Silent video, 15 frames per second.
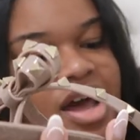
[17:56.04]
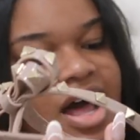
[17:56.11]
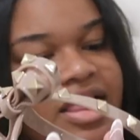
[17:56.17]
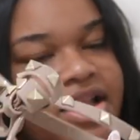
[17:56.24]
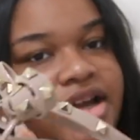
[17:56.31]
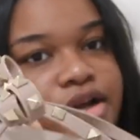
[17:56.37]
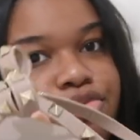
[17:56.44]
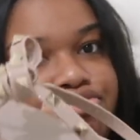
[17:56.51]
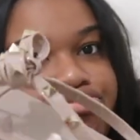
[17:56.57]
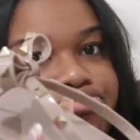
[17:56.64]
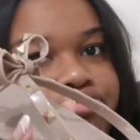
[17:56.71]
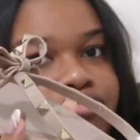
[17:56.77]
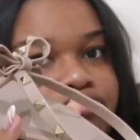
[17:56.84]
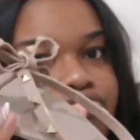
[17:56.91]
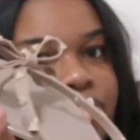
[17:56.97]
color.
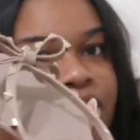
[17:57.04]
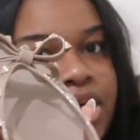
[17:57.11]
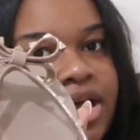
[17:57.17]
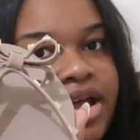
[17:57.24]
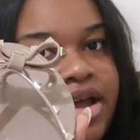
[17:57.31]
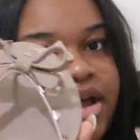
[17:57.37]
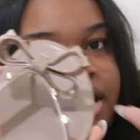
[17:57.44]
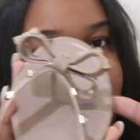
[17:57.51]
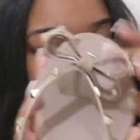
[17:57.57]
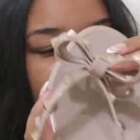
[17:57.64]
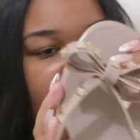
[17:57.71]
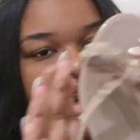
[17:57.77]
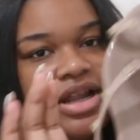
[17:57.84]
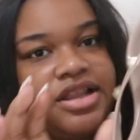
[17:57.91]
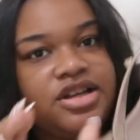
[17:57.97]

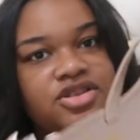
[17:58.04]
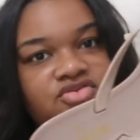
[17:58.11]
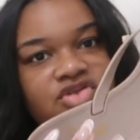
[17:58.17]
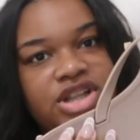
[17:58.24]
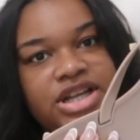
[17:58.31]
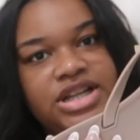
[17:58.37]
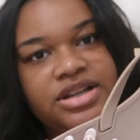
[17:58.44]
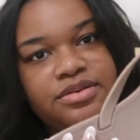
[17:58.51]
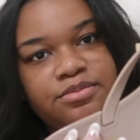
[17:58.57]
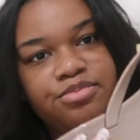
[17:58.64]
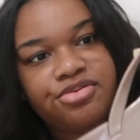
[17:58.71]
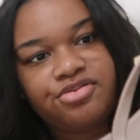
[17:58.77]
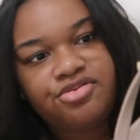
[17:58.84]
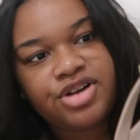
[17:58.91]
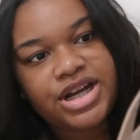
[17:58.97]
And it looks really
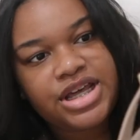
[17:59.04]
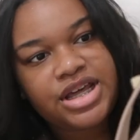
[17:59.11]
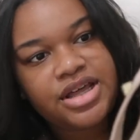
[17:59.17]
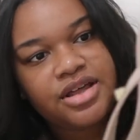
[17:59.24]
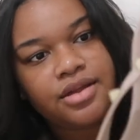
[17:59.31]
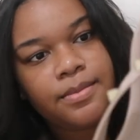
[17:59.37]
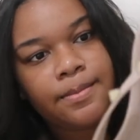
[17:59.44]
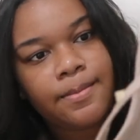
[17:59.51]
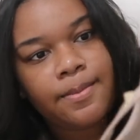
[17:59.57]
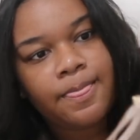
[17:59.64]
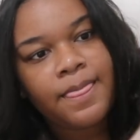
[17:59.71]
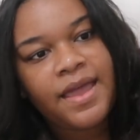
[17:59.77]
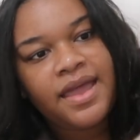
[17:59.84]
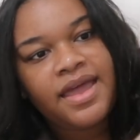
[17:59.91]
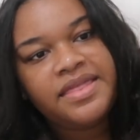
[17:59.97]
pretty.
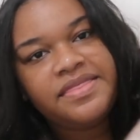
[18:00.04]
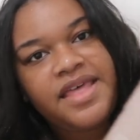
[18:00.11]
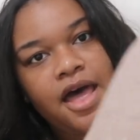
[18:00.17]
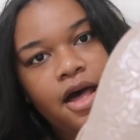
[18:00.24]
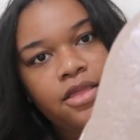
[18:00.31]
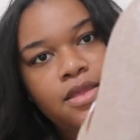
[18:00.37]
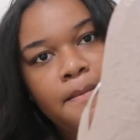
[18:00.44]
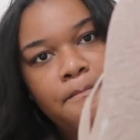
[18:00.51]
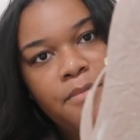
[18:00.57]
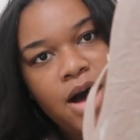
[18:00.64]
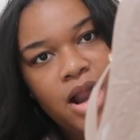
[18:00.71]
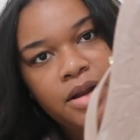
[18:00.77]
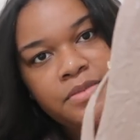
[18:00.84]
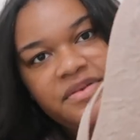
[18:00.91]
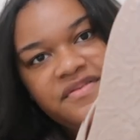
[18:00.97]
Then on the
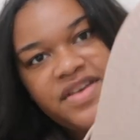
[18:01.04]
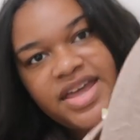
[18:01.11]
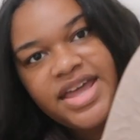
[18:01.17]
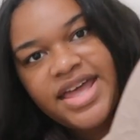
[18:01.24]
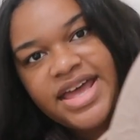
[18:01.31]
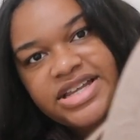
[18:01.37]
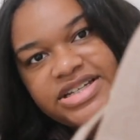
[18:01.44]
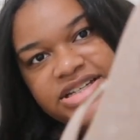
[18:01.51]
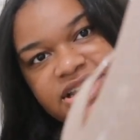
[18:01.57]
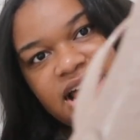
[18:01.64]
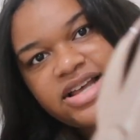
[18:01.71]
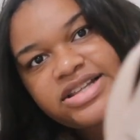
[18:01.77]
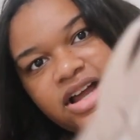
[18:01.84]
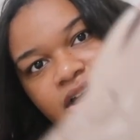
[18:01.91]
bottom of it, it just has